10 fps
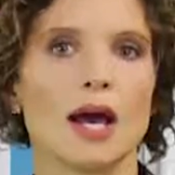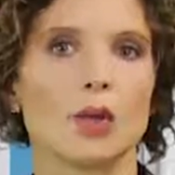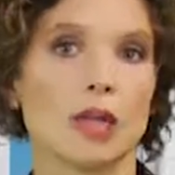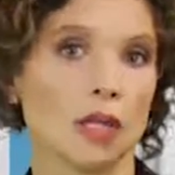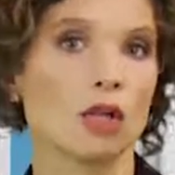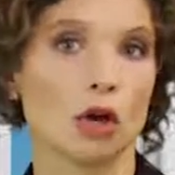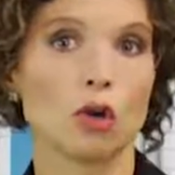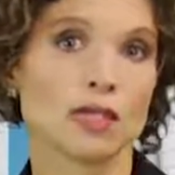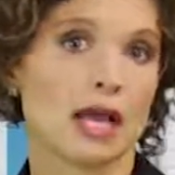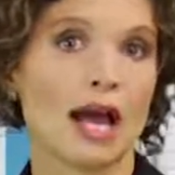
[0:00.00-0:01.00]
We can
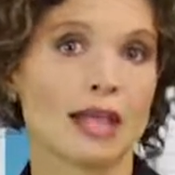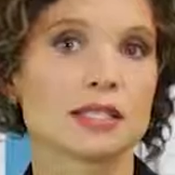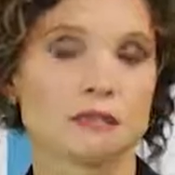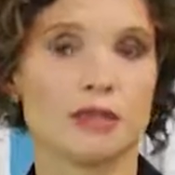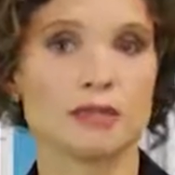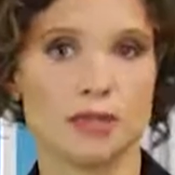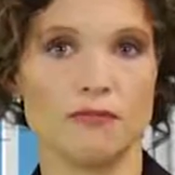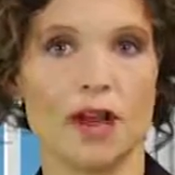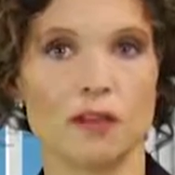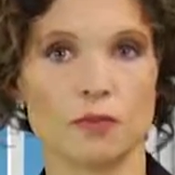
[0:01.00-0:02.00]
go as high as a
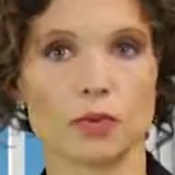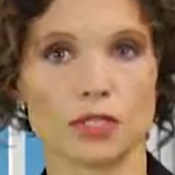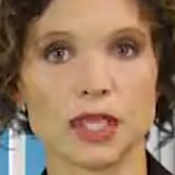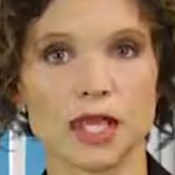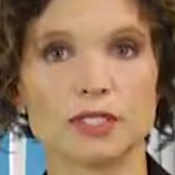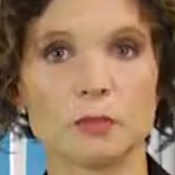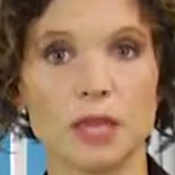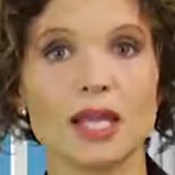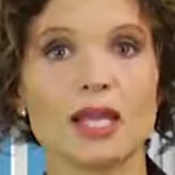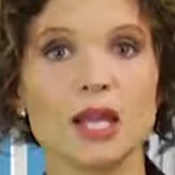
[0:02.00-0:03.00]
55%,
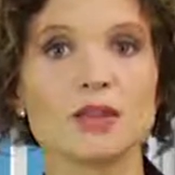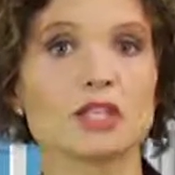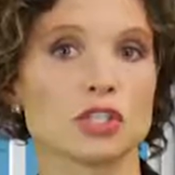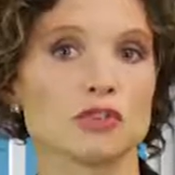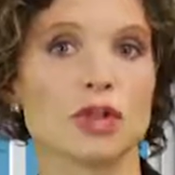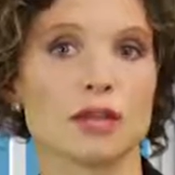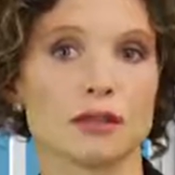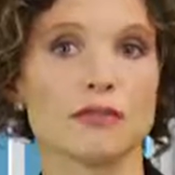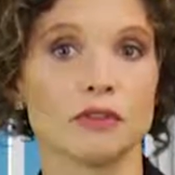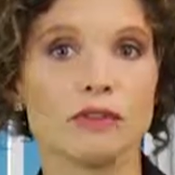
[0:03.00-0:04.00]
depending on the strength
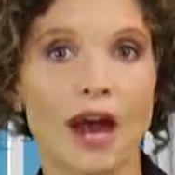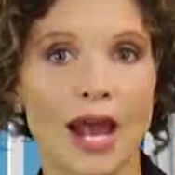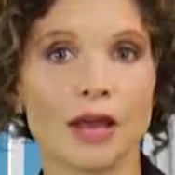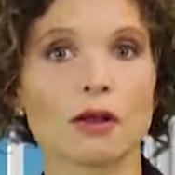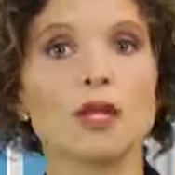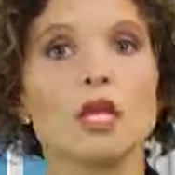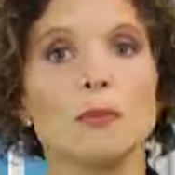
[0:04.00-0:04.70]
of the file.